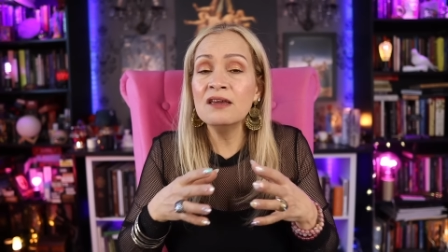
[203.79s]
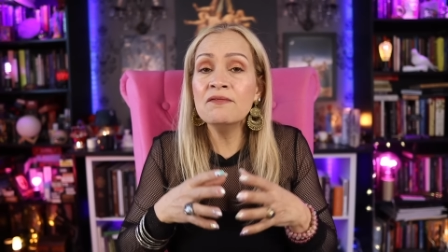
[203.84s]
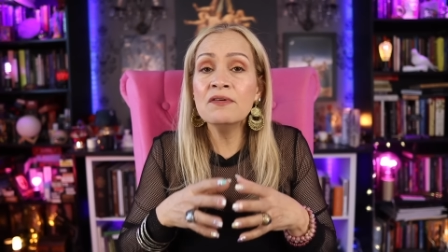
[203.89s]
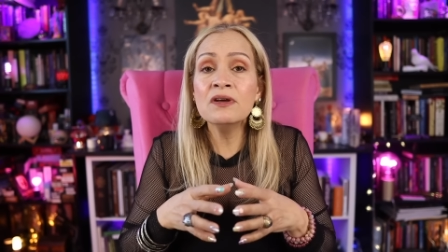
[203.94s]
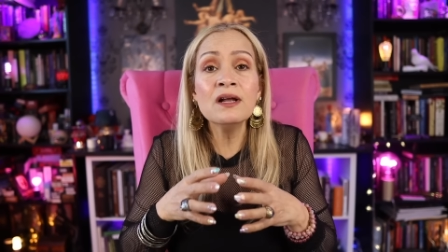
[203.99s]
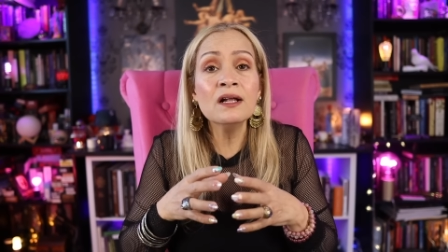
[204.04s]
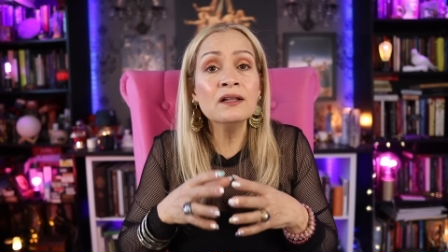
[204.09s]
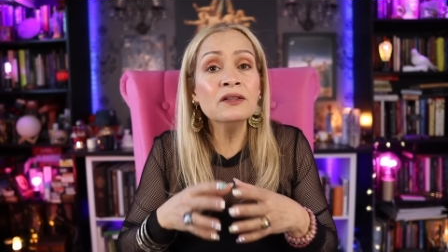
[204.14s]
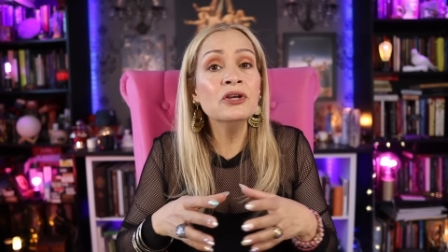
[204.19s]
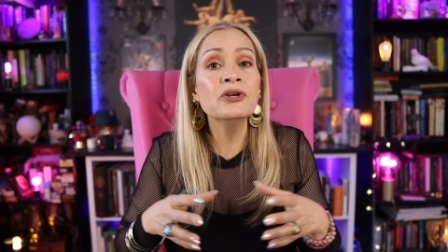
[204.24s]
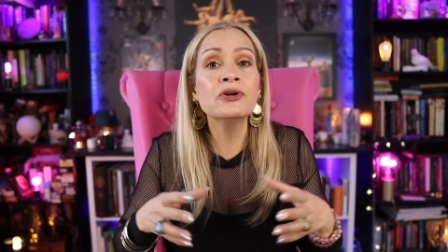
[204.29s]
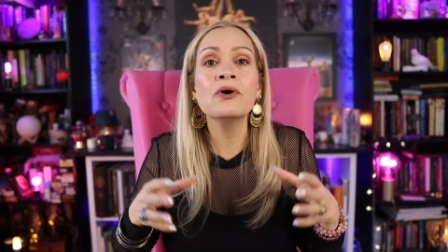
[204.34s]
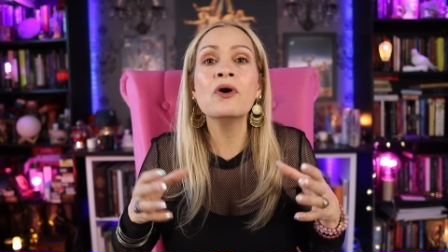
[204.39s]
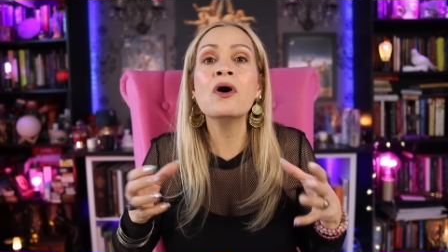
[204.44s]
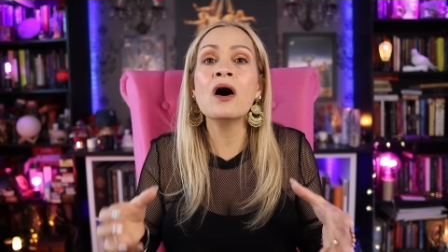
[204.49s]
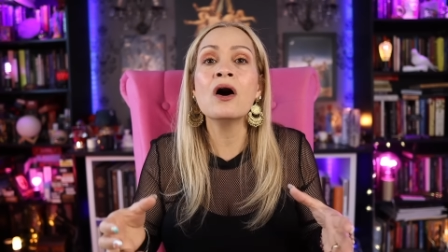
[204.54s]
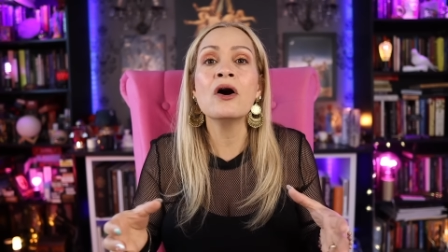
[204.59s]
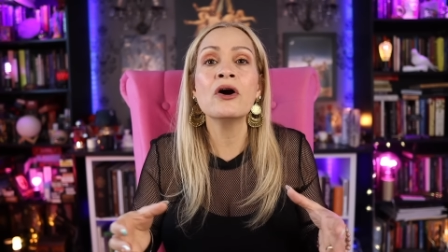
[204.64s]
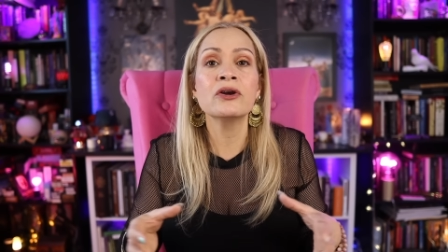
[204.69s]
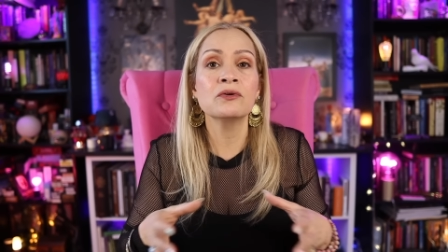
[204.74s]
even a little
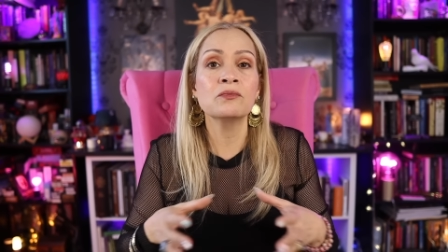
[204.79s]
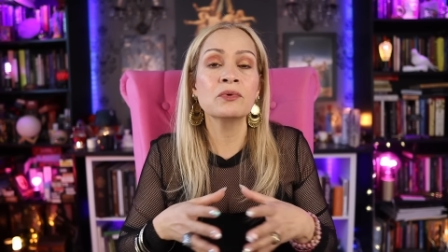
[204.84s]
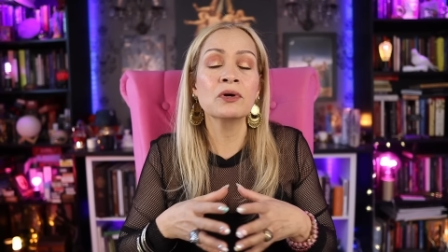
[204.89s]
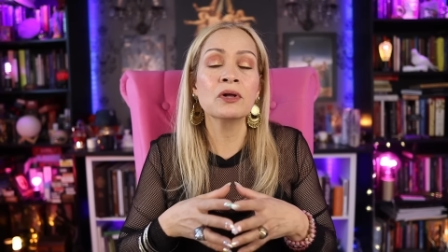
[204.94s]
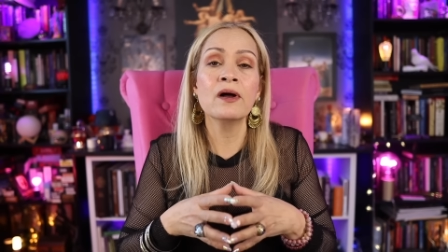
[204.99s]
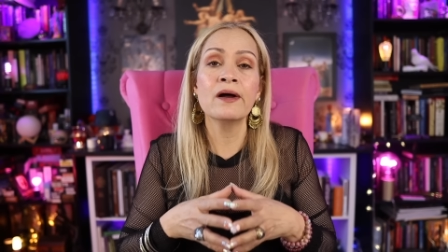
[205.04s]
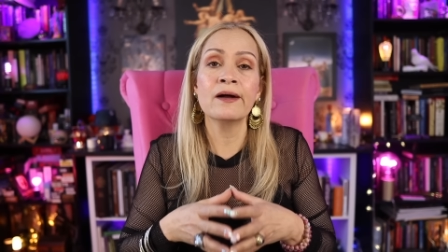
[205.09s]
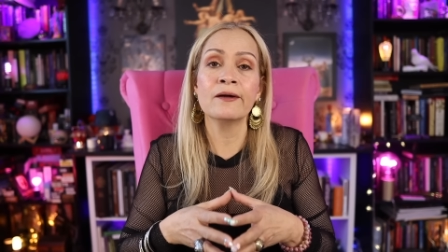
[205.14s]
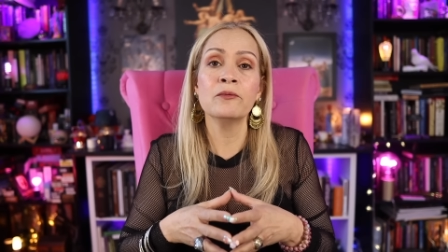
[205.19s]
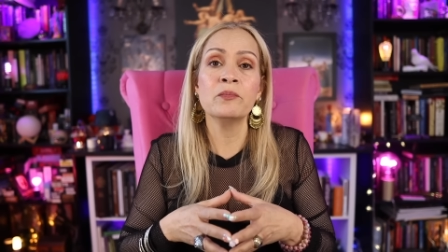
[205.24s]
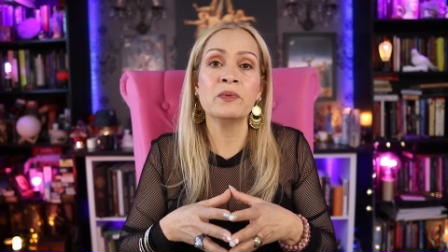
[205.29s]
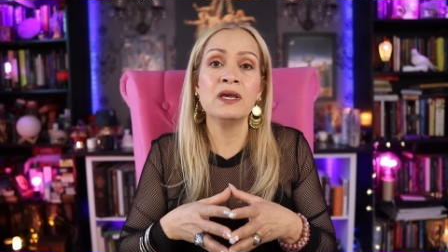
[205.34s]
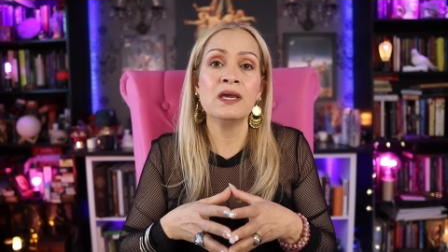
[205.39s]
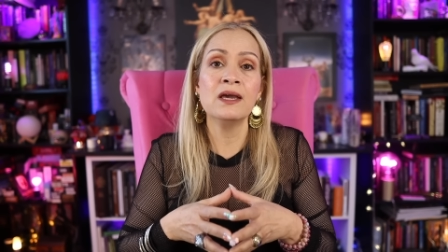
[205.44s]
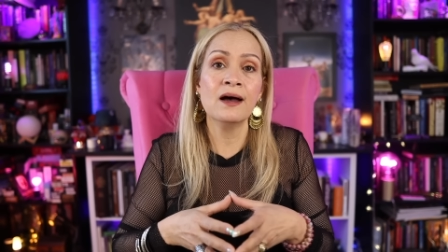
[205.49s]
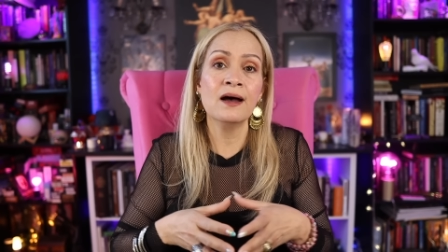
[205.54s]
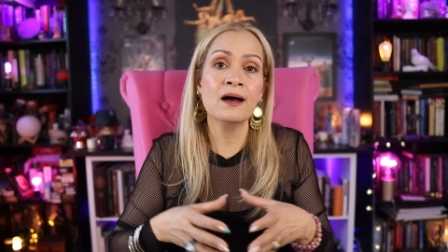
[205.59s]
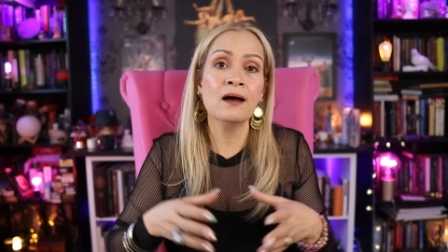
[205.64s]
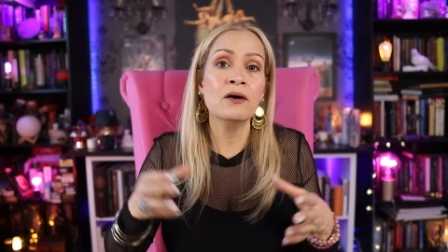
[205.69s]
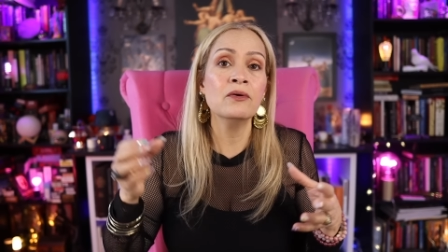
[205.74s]
heart will help me
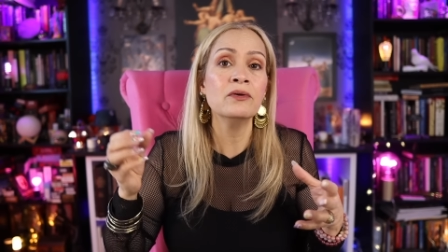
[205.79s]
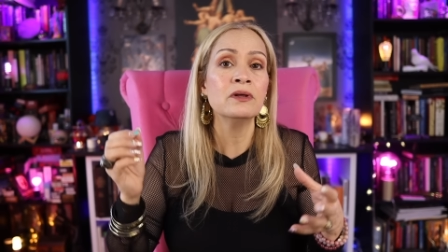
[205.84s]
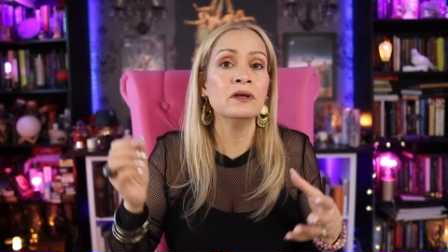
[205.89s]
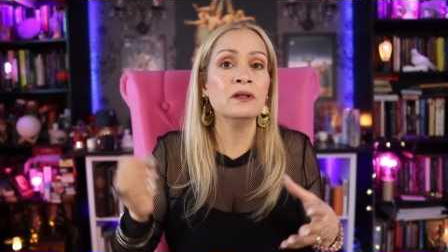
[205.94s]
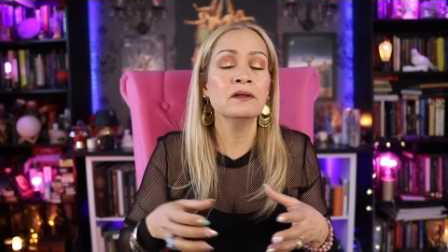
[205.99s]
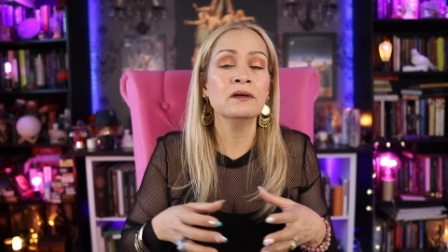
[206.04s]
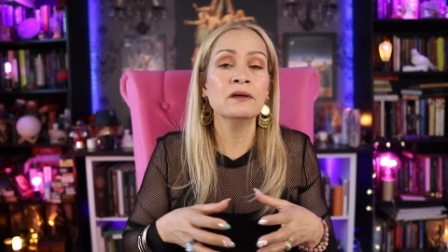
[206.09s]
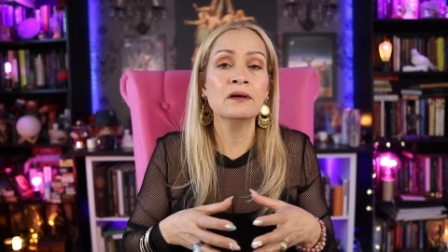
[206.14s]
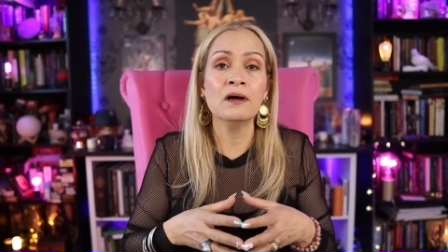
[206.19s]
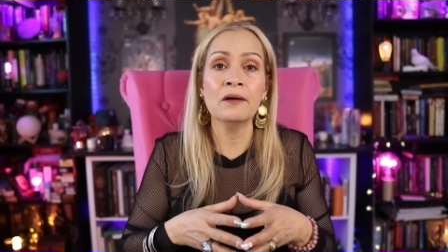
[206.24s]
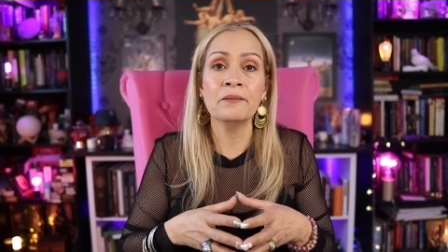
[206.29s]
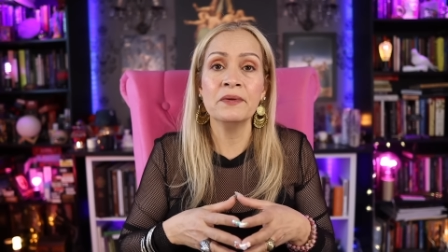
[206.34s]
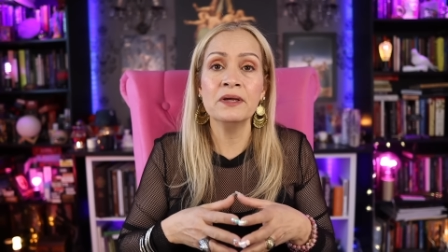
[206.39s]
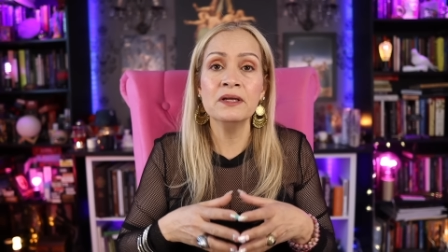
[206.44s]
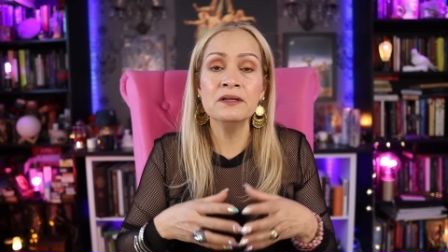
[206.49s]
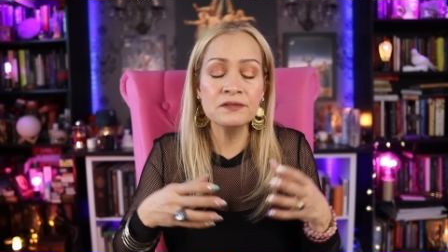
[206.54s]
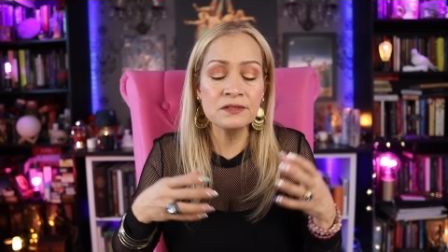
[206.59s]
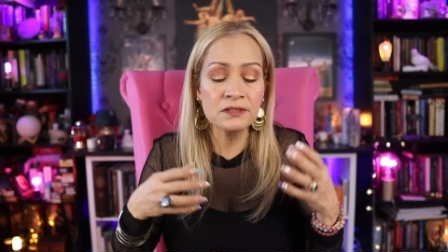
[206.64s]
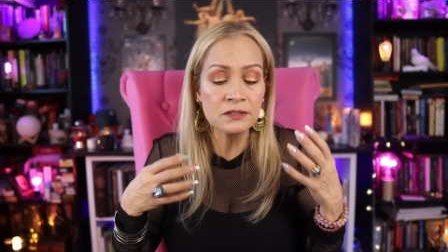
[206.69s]
out in the comments.